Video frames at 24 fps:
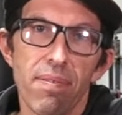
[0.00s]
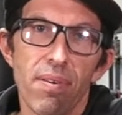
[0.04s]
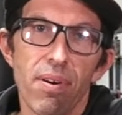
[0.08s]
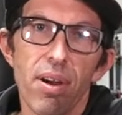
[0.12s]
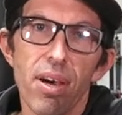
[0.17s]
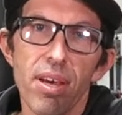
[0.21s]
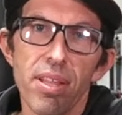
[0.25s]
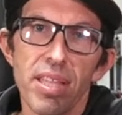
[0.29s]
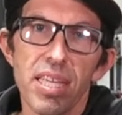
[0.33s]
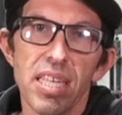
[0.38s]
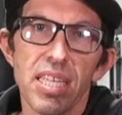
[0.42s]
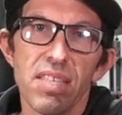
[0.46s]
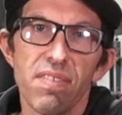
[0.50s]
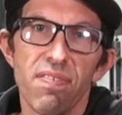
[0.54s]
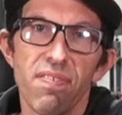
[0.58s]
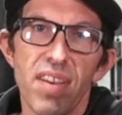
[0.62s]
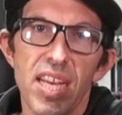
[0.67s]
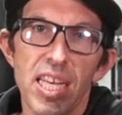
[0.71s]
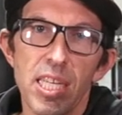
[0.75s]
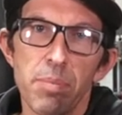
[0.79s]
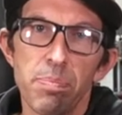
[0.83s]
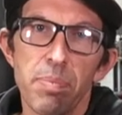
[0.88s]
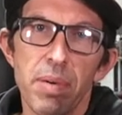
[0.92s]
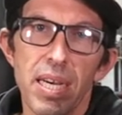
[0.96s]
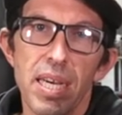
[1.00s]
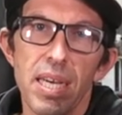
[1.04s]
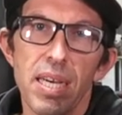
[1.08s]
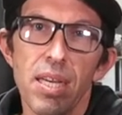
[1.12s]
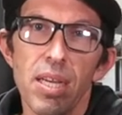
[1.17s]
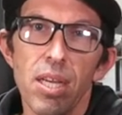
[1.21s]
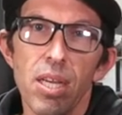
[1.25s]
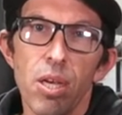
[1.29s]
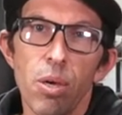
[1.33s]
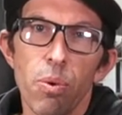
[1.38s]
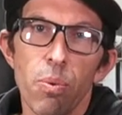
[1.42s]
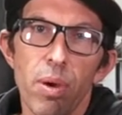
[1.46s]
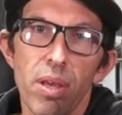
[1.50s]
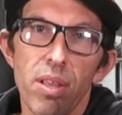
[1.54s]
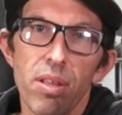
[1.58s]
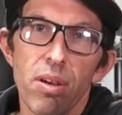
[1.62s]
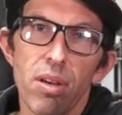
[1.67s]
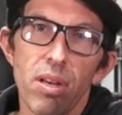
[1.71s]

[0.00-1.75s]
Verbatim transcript: For all things Vespa, whether